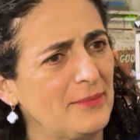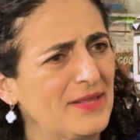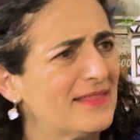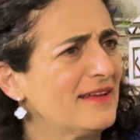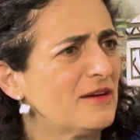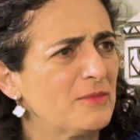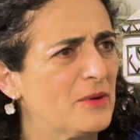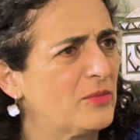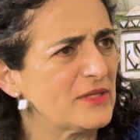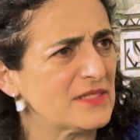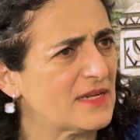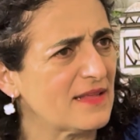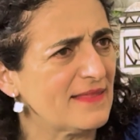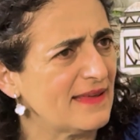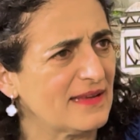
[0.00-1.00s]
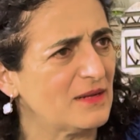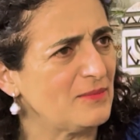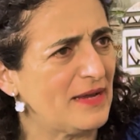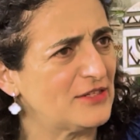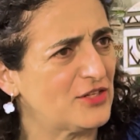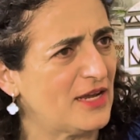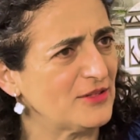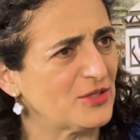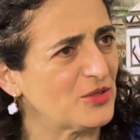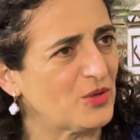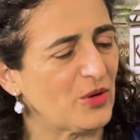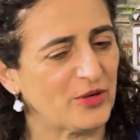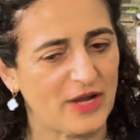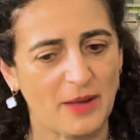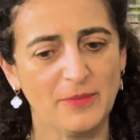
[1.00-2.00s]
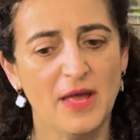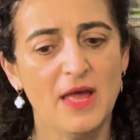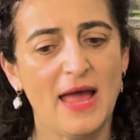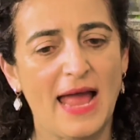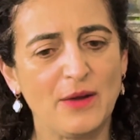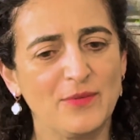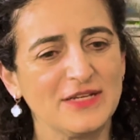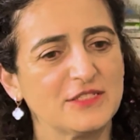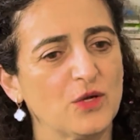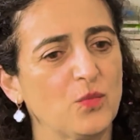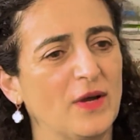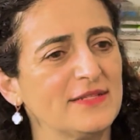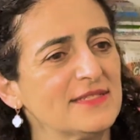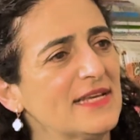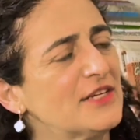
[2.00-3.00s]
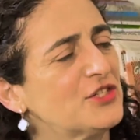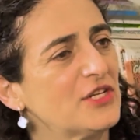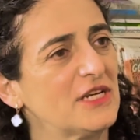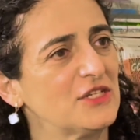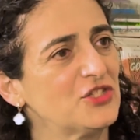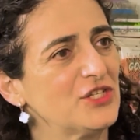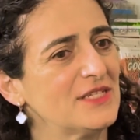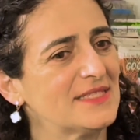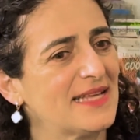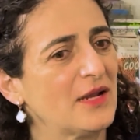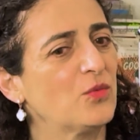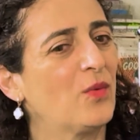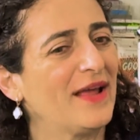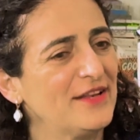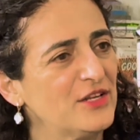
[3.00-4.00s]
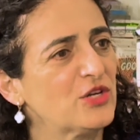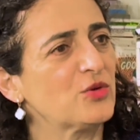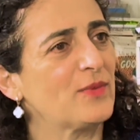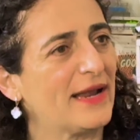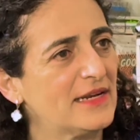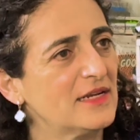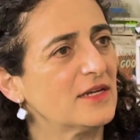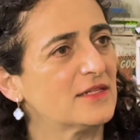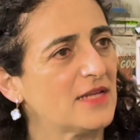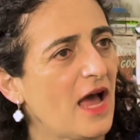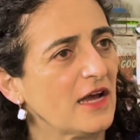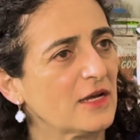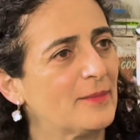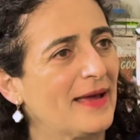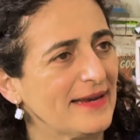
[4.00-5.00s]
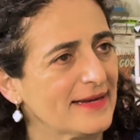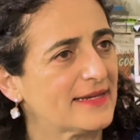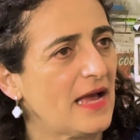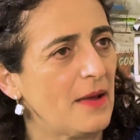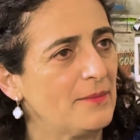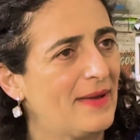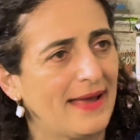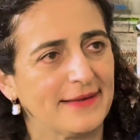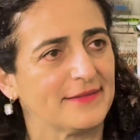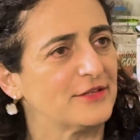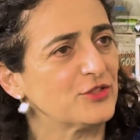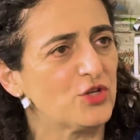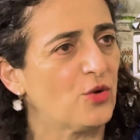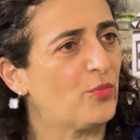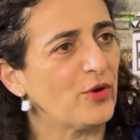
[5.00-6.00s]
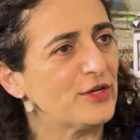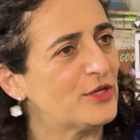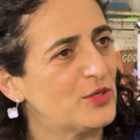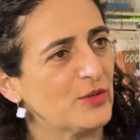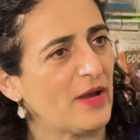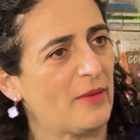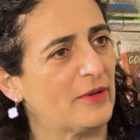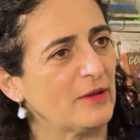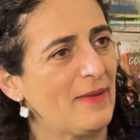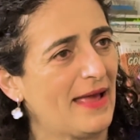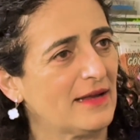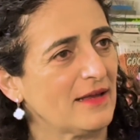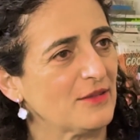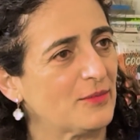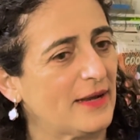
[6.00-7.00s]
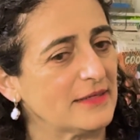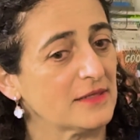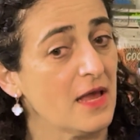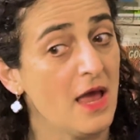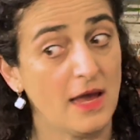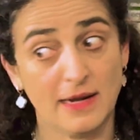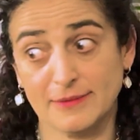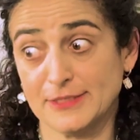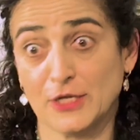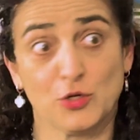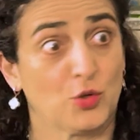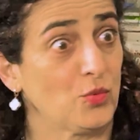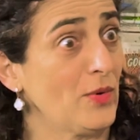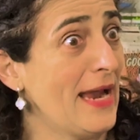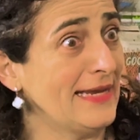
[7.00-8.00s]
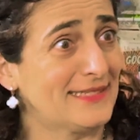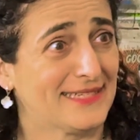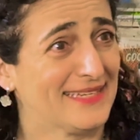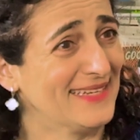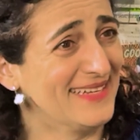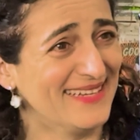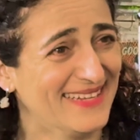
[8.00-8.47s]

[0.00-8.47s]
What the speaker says: I mean, therapy wasn't a thing in my childhood growing up. I went to one session and she said, when you're ready to talk about it, come back. There's no point in you coming back otherwise. And I was like, great.